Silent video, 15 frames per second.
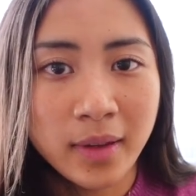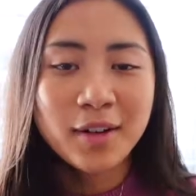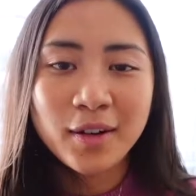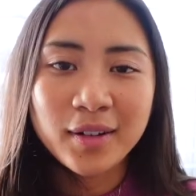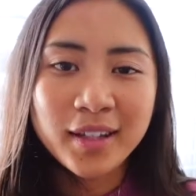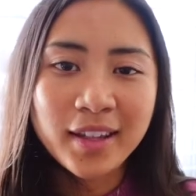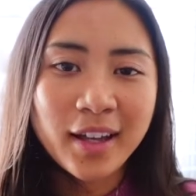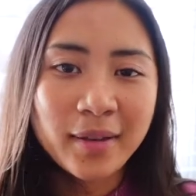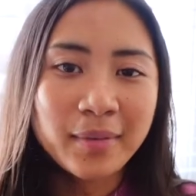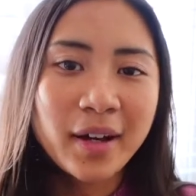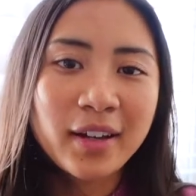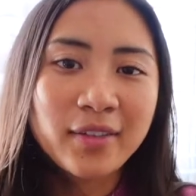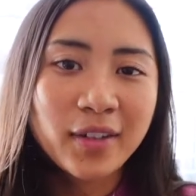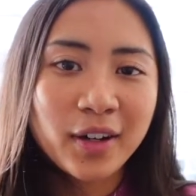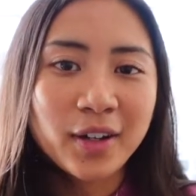Knowing that
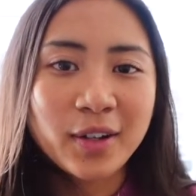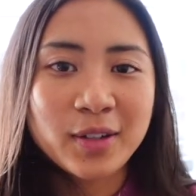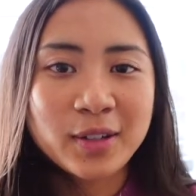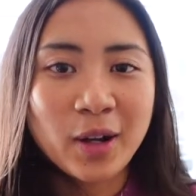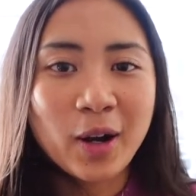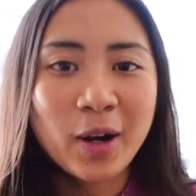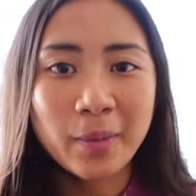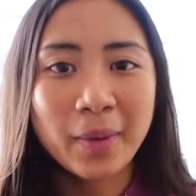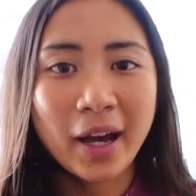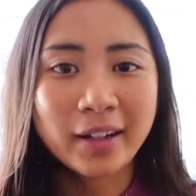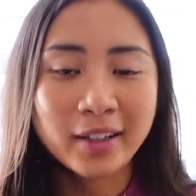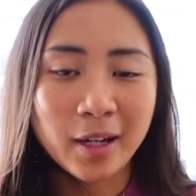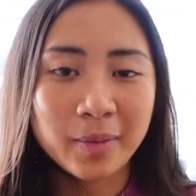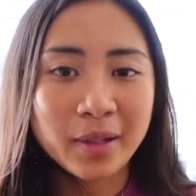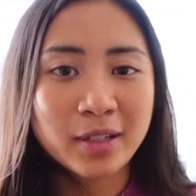my photos are
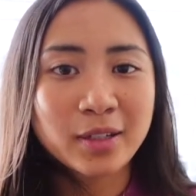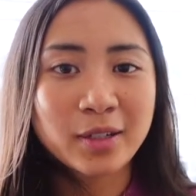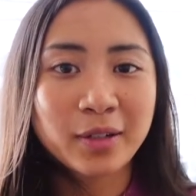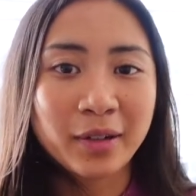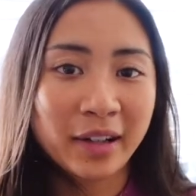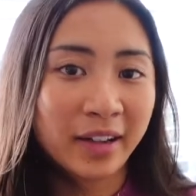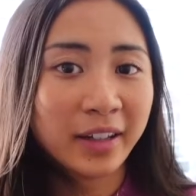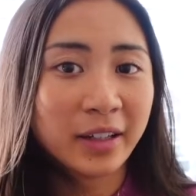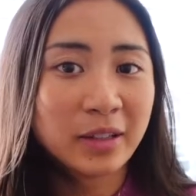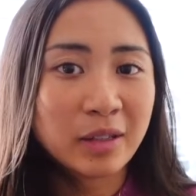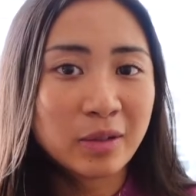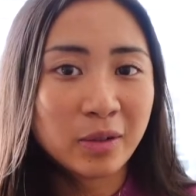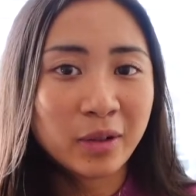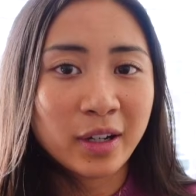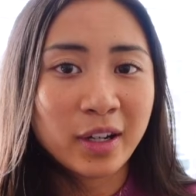backed up into a cloud
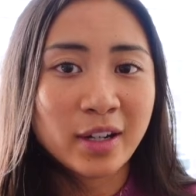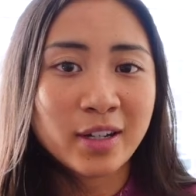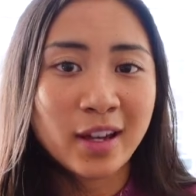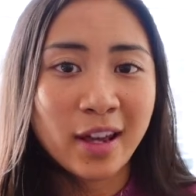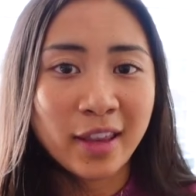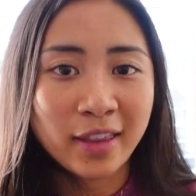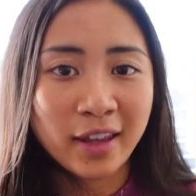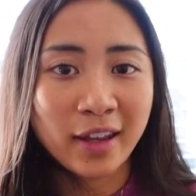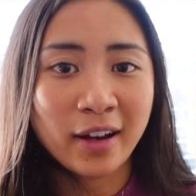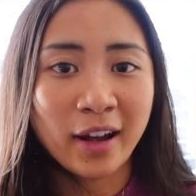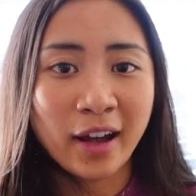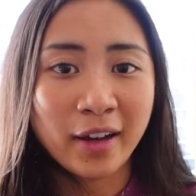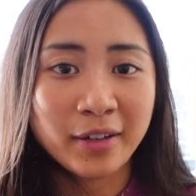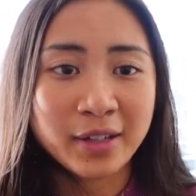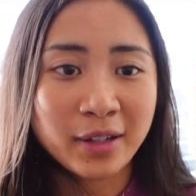storage, and then
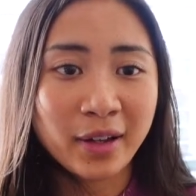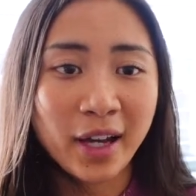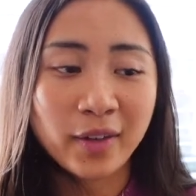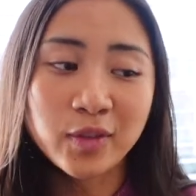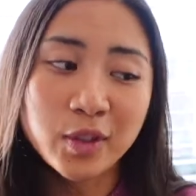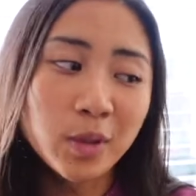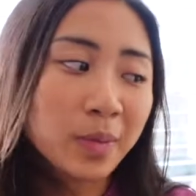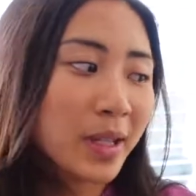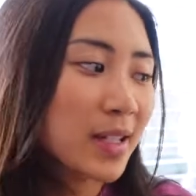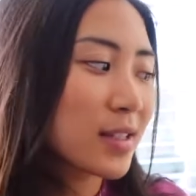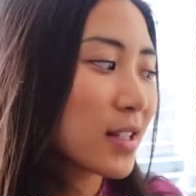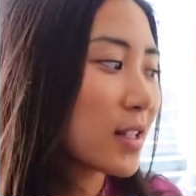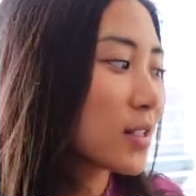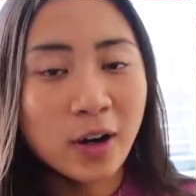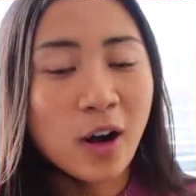I also have 2
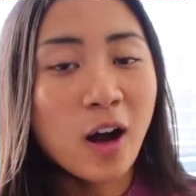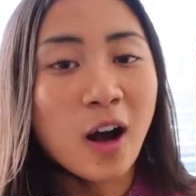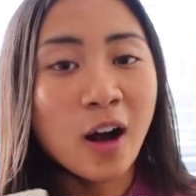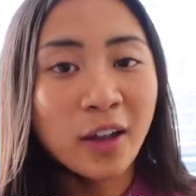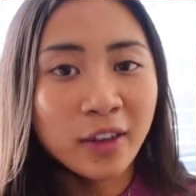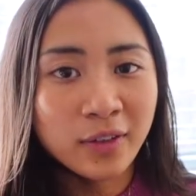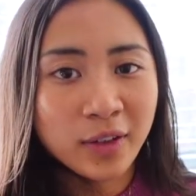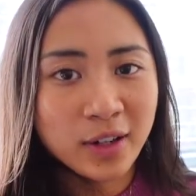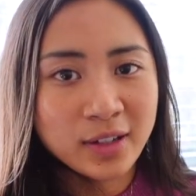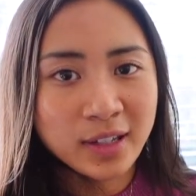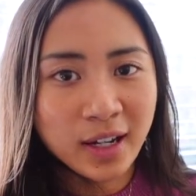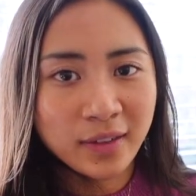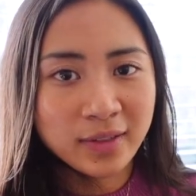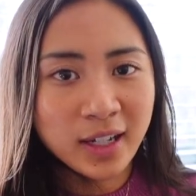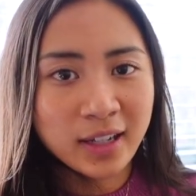places for all the photos
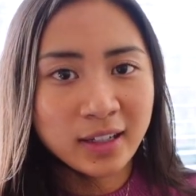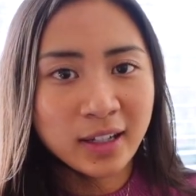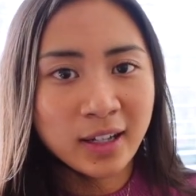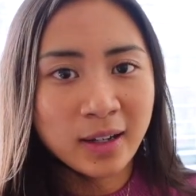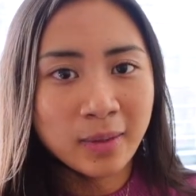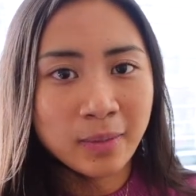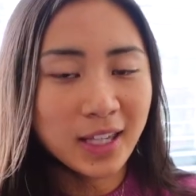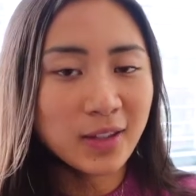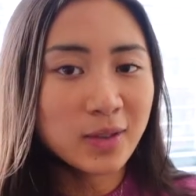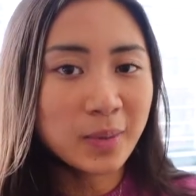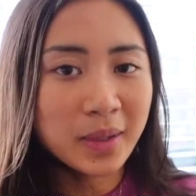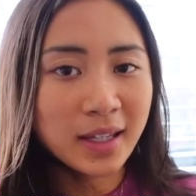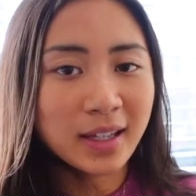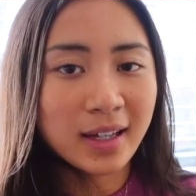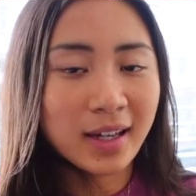that I've taken, gives
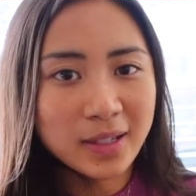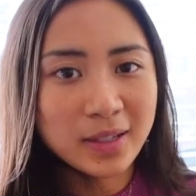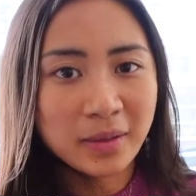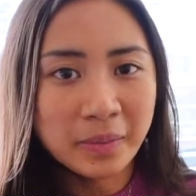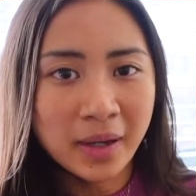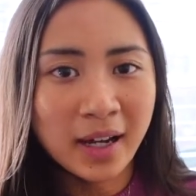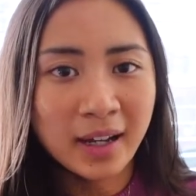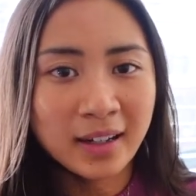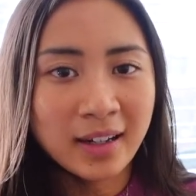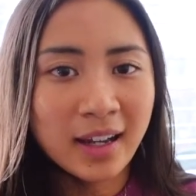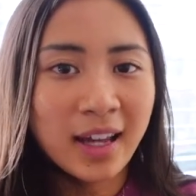me peace of mind.